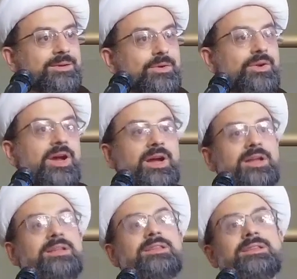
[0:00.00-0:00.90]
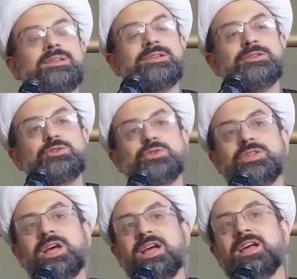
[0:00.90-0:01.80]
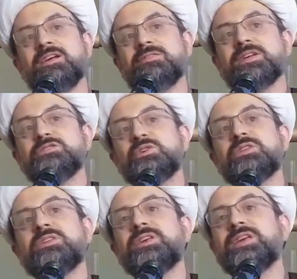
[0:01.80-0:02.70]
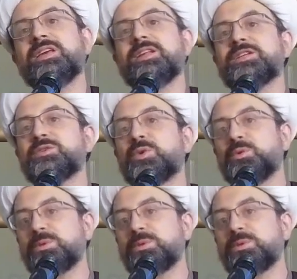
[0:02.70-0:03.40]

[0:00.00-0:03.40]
Quran should not have, as you are thinking, nasukh wa